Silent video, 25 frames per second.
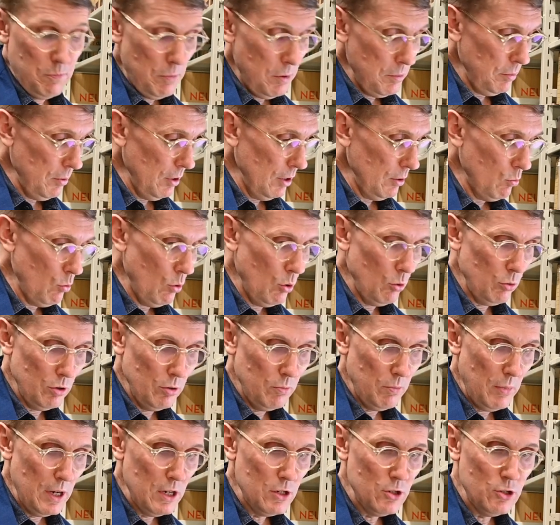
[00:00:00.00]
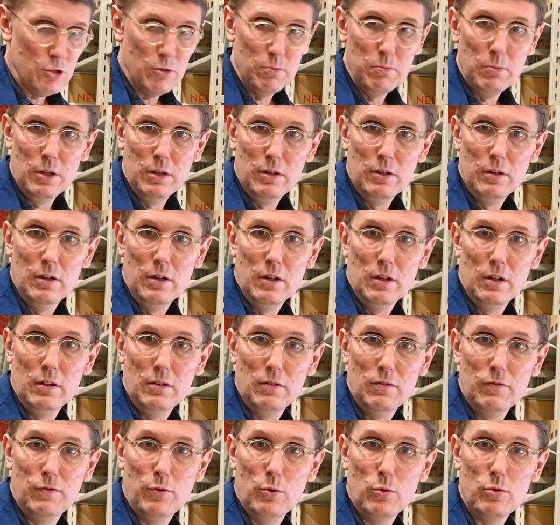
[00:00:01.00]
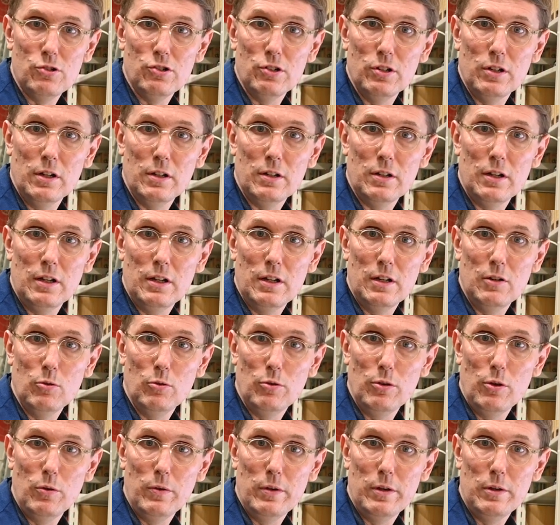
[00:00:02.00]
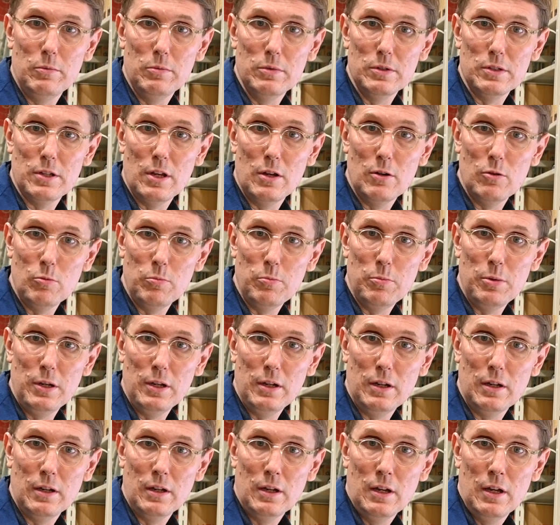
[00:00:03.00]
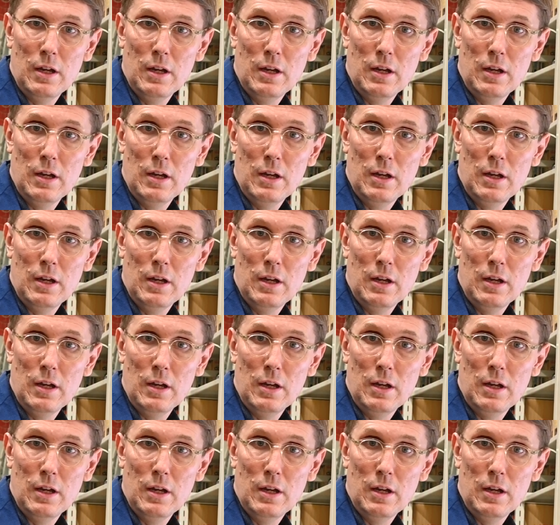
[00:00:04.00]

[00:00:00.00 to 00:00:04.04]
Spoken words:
People like Walter Benjamin, unfortunately, although he was helping,